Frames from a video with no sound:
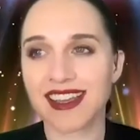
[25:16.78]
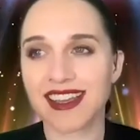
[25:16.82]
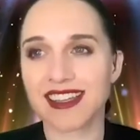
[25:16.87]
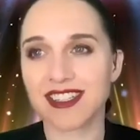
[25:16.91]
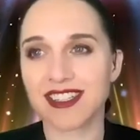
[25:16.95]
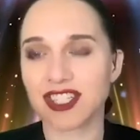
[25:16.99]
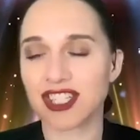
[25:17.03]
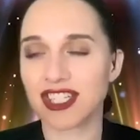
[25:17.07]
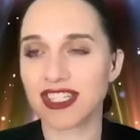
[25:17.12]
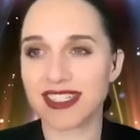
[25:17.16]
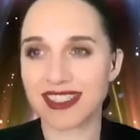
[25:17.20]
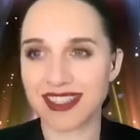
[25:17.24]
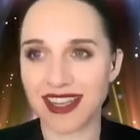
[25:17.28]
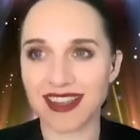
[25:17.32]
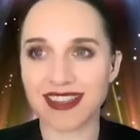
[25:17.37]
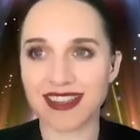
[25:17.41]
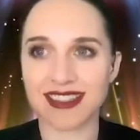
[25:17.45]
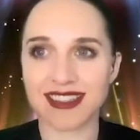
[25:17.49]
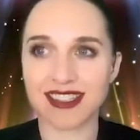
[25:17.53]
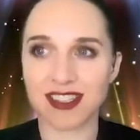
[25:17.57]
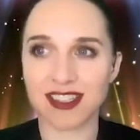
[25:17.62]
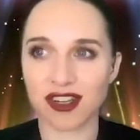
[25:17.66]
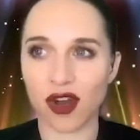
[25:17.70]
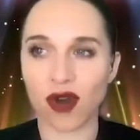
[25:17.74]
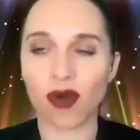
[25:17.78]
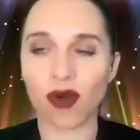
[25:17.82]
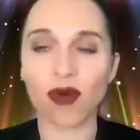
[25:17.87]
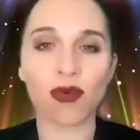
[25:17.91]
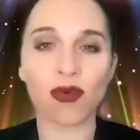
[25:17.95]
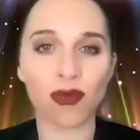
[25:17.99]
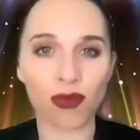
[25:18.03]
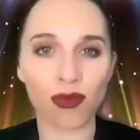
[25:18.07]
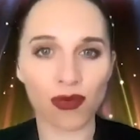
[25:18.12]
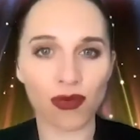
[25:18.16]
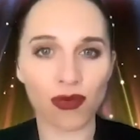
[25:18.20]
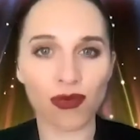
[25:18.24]
And she says, you know,
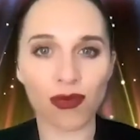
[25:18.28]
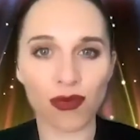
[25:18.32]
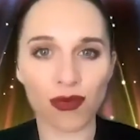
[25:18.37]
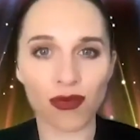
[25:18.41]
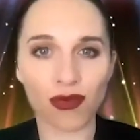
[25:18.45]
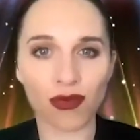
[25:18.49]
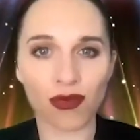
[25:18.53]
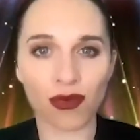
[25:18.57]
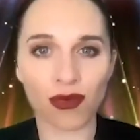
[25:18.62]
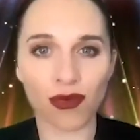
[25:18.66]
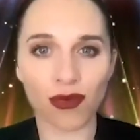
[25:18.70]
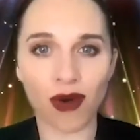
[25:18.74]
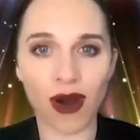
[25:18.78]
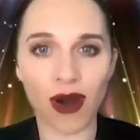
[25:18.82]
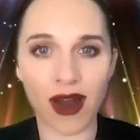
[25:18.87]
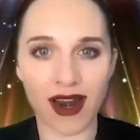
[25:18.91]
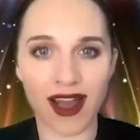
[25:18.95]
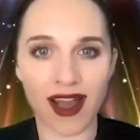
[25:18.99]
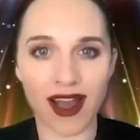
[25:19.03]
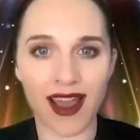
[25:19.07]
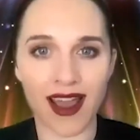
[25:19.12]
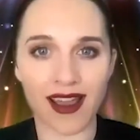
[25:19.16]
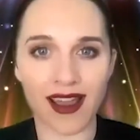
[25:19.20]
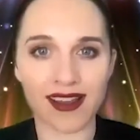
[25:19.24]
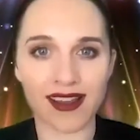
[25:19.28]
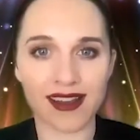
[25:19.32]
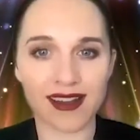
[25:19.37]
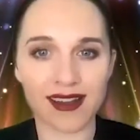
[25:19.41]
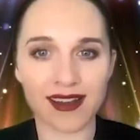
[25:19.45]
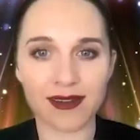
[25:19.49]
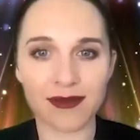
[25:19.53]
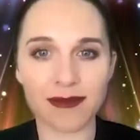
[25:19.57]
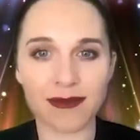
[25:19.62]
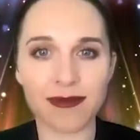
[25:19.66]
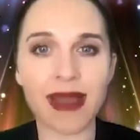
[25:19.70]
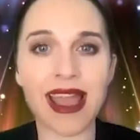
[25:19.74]
what I
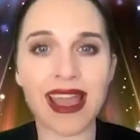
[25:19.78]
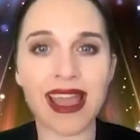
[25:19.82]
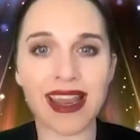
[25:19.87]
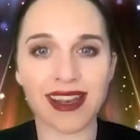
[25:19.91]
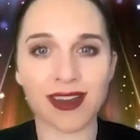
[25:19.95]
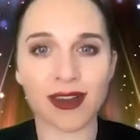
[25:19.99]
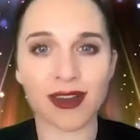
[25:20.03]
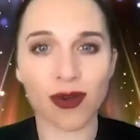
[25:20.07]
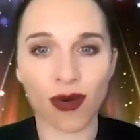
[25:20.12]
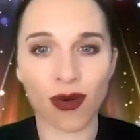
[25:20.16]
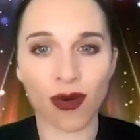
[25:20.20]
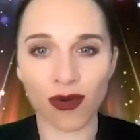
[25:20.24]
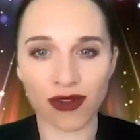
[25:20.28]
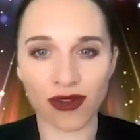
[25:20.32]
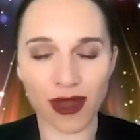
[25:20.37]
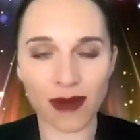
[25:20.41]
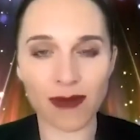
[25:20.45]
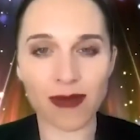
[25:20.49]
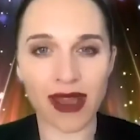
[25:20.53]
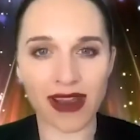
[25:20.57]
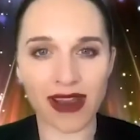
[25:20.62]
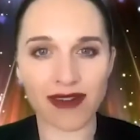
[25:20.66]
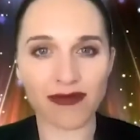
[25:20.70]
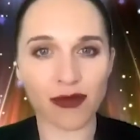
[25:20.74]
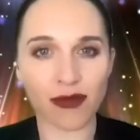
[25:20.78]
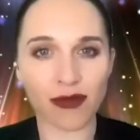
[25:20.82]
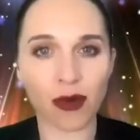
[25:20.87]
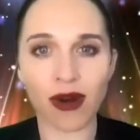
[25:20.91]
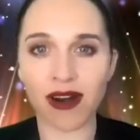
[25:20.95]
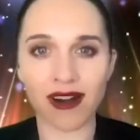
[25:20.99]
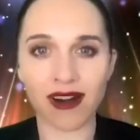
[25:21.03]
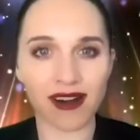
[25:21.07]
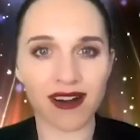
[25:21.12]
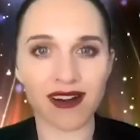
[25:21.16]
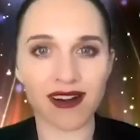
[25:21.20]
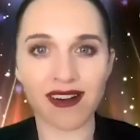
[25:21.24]
made in gold, I paid
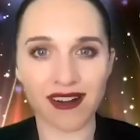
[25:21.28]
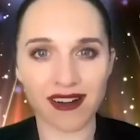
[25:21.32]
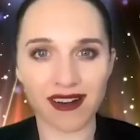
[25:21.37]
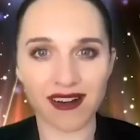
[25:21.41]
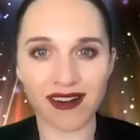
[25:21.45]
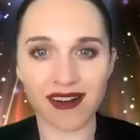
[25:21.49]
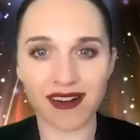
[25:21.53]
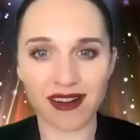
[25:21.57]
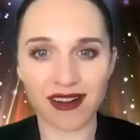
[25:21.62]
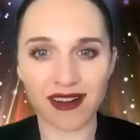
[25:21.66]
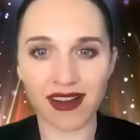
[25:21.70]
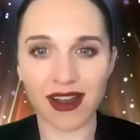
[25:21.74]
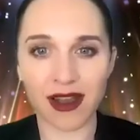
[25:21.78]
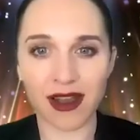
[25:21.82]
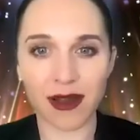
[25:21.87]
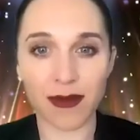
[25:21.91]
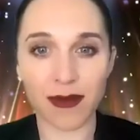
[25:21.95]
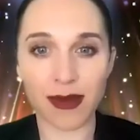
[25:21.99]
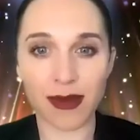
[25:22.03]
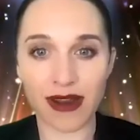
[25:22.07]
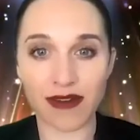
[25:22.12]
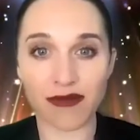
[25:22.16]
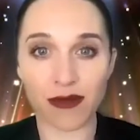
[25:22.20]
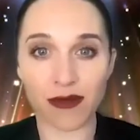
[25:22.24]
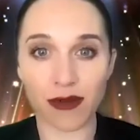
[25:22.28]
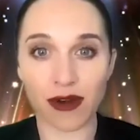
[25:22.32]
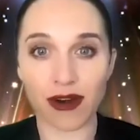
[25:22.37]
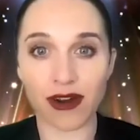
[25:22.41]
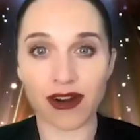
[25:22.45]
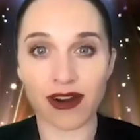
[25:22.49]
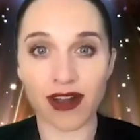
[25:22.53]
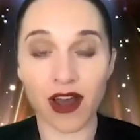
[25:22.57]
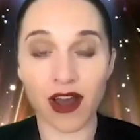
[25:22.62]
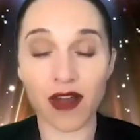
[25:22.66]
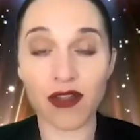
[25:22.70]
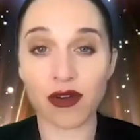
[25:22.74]
for I paid for
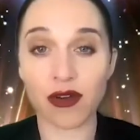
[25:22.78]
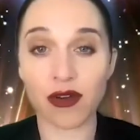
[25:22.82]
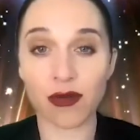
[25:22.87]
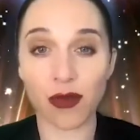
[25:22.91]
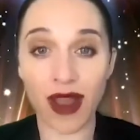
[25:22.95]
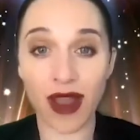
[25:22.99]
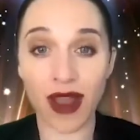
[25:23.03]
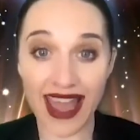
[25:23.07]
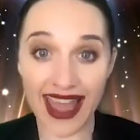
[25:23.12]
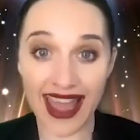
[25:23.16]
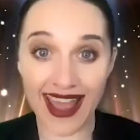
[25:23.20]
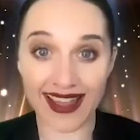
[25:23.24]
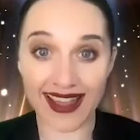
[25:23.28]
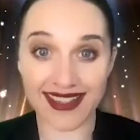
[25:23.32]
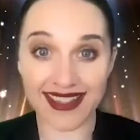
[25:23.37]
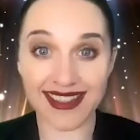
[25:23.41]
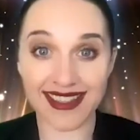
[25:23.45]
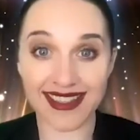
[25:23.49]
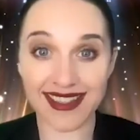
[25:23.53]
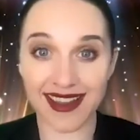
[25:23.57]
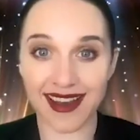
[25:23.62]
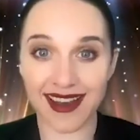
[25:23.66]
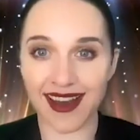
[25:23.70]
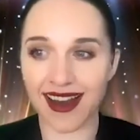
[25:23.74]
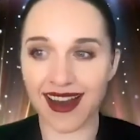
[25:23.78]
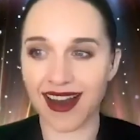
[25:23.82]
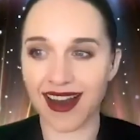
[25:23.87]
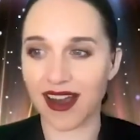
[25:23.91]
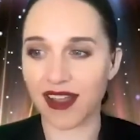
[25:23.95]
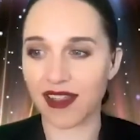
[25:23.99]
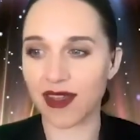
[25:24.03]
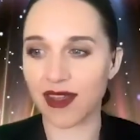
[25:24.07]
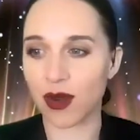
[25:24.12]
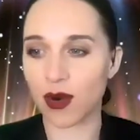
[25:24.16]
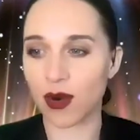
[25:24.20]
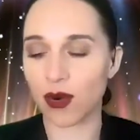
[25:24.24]
in other ways
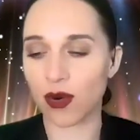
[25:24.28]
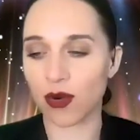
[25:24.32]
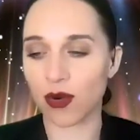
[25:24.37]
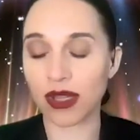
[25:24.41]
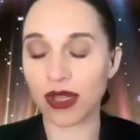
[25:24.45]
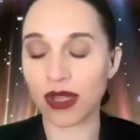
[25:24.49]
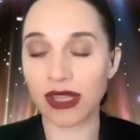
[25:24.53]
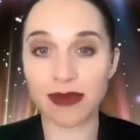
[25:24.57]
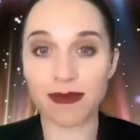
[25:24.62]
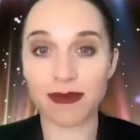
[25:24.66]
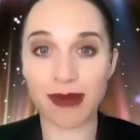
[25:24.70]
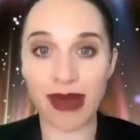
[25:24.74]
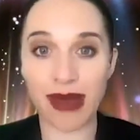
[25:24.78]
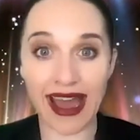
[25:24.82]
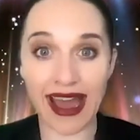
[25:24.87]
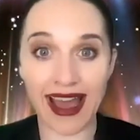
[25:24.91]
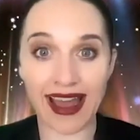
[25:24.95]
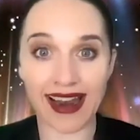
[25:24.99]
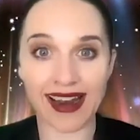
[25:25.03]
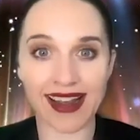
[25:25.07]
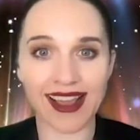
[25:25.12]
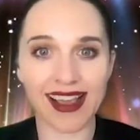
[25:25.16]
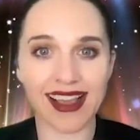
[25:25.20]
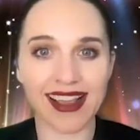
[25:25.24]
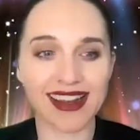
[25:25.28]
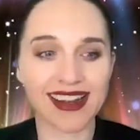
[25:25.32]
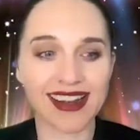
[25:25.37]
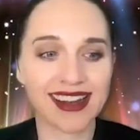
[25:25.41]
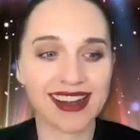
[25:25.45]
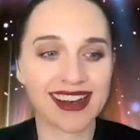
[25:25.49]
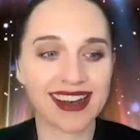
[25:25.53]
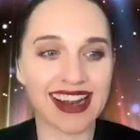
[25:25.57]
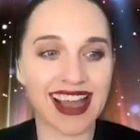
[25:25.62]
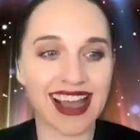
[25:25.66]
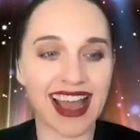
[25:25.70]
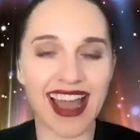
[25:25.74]
uh, that were really bad.
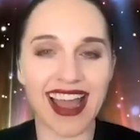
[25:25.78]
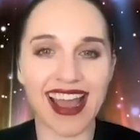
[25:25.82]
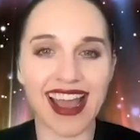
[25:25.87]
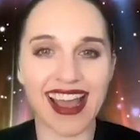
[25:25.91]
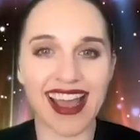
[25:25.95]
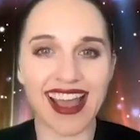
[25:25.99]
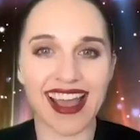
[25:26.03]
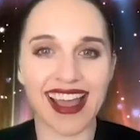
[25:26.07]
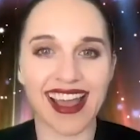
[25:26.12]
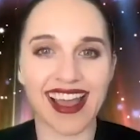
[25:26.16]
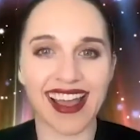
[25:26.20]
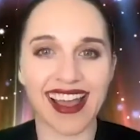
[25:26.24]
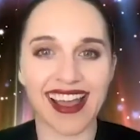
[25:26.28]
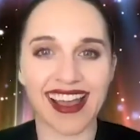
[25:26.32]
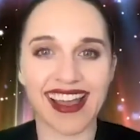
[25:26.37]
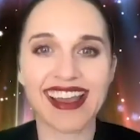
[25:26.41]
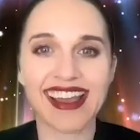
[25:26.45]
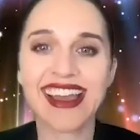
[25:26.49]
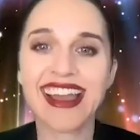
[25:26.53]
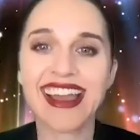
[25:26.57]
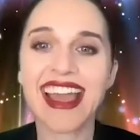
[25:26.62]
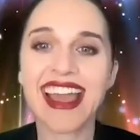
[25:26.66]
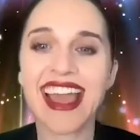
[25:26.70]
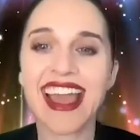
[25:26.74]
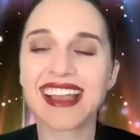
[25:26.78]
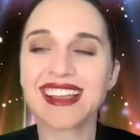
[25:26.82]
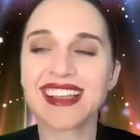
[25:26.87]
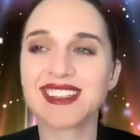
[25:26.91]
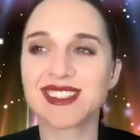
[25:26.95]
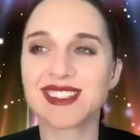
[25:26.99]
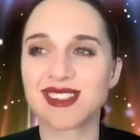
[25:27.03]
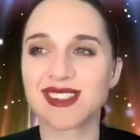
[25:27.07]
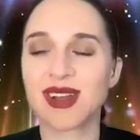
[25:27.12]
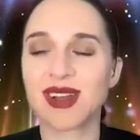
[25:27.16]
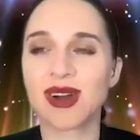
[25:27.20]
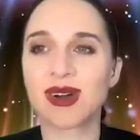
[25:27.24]
And
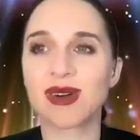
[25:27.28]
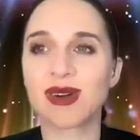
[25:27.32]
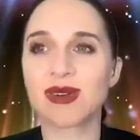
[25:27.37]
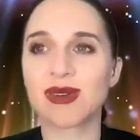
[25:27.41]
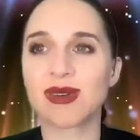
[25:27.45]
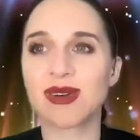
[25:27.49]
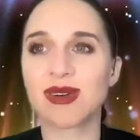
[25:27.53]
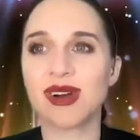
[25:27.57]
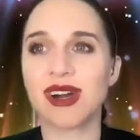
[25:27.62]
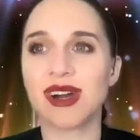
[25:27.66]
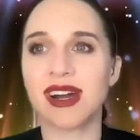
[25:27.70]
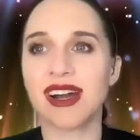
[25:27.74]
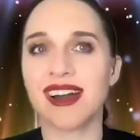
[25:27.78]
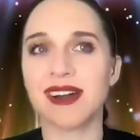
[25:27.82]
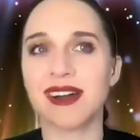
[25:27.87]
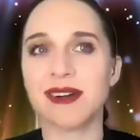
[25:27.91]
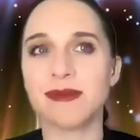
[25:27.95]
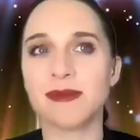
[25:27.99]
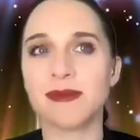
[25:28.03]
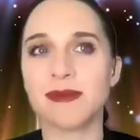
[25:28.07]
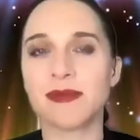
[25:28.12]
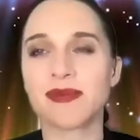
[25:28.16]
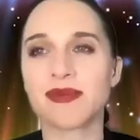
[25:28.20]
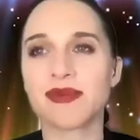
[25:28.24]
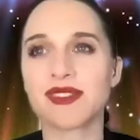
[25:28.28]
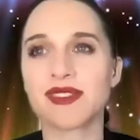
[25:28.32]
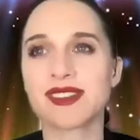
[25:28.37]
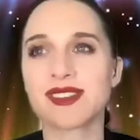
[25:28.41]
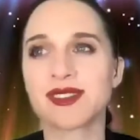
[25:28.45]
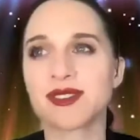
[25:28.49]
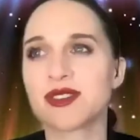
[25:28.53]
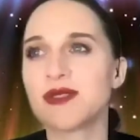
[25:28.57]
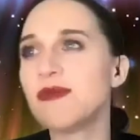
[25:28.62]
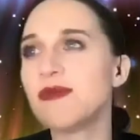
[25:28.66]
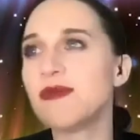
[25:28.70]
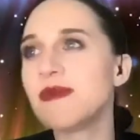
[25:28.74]
so, um, so
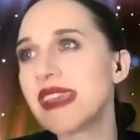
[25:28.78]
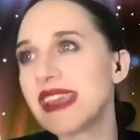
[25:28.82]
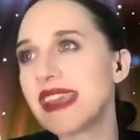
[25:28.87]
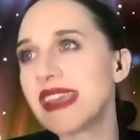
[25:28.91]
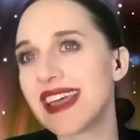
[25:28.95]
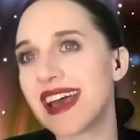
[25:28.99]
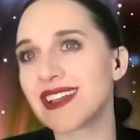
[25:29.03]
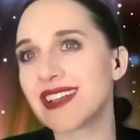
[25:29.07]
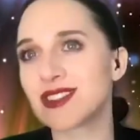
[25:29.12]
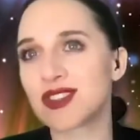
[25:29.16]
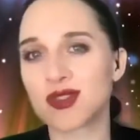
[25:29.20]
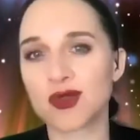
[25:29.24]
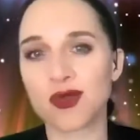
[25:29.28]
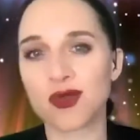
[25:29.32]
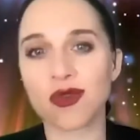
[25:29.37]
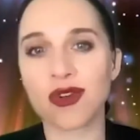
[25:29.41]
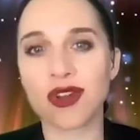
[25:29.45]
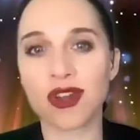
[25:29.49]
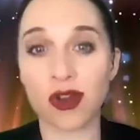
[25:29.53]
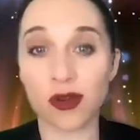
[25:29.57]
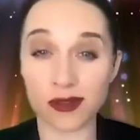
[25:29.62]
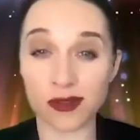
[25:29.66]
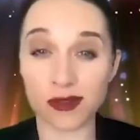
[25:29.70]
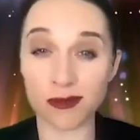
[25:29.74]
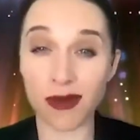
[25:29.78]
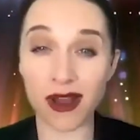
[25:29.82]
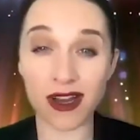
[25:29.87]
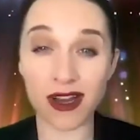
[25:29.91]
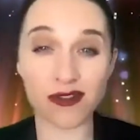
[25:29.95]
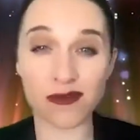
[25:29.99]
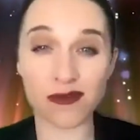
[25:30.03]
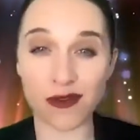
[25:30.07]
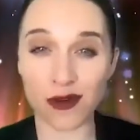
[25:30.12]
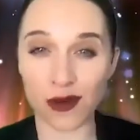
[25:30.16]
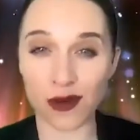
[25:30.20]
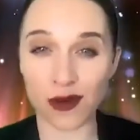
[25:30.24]
to me, that story goes
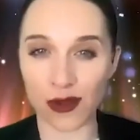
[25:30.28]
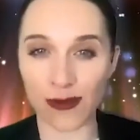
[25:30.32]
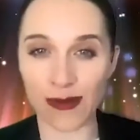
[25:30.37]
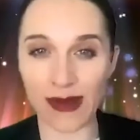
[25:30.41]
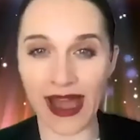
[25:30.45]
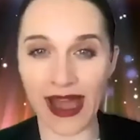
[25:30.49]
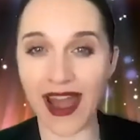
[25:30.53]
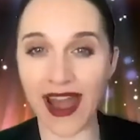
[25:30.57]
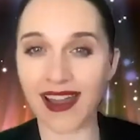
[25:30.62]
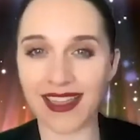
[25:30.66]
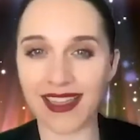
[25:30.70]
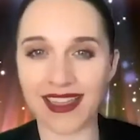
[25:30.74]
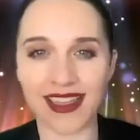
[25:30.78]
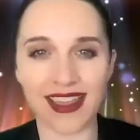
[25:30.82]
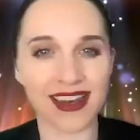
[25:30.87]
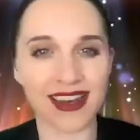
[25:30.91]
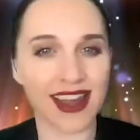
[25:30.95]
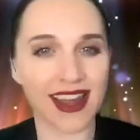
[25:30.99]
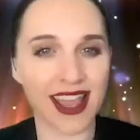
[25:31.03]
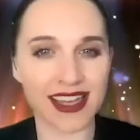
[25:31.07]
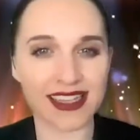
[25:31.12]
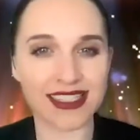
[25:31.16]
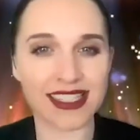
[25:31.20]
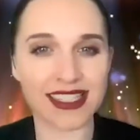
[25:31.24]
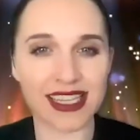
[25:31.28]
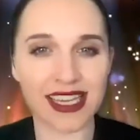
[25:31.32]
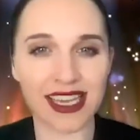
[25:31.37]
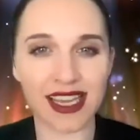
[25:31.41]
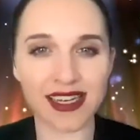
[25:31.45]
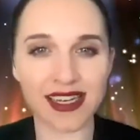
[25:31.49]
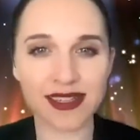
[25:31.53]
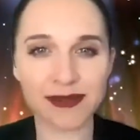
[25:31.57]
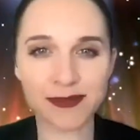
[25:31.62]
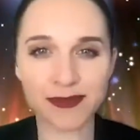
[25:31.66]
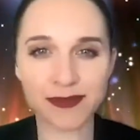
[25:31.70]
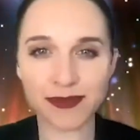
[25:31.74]
much further back than
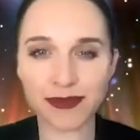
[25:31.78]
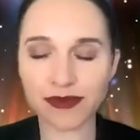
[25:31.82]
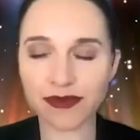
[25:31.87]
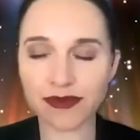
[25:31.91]
18.